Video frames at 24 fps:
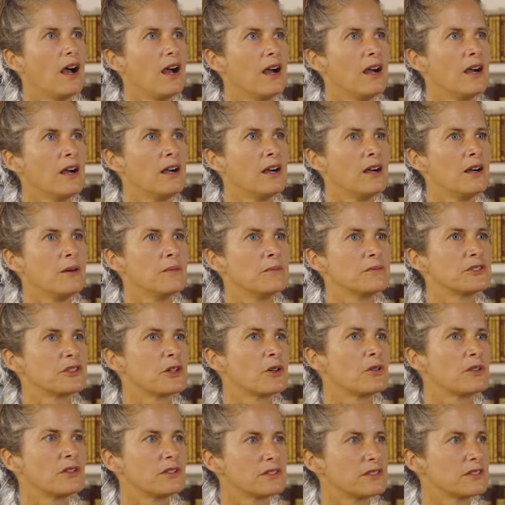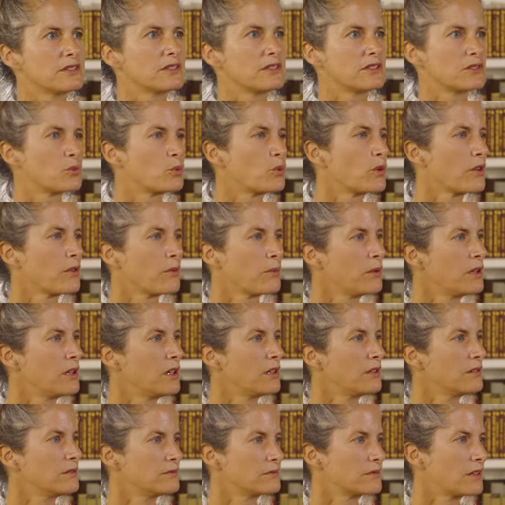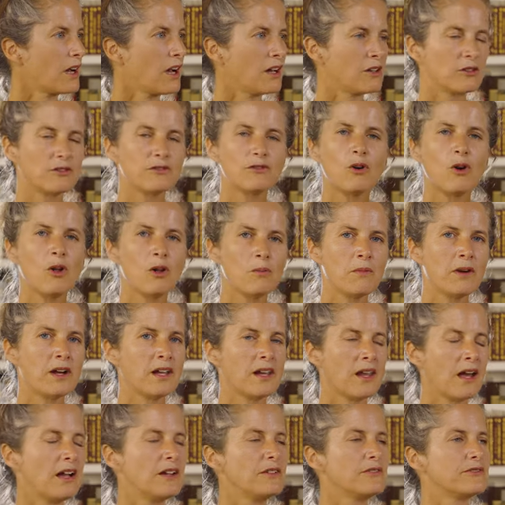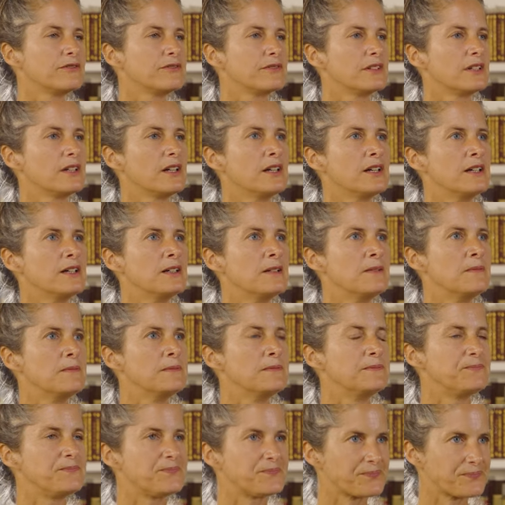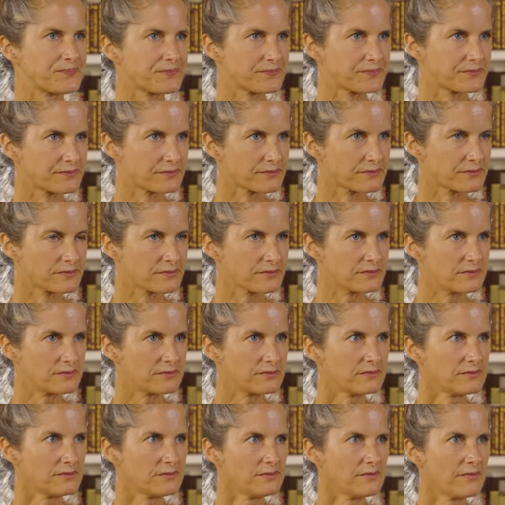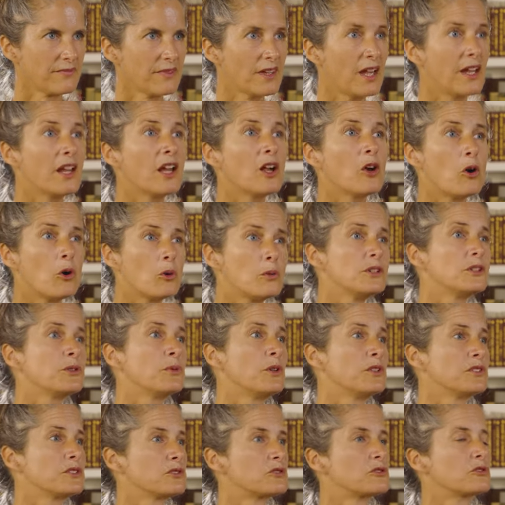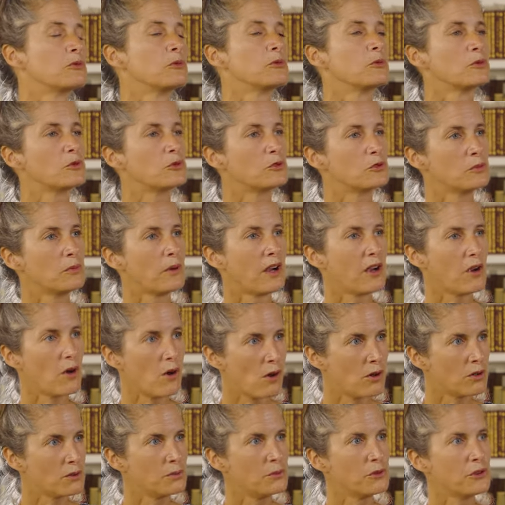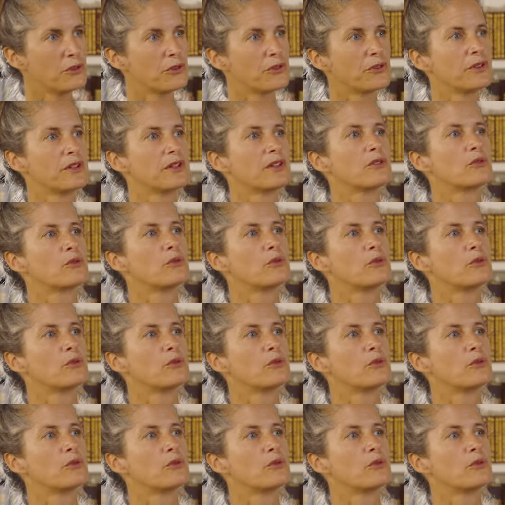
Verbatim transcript: Um, so this is with me kind of all my life. Um, and I always wanted to do my own music,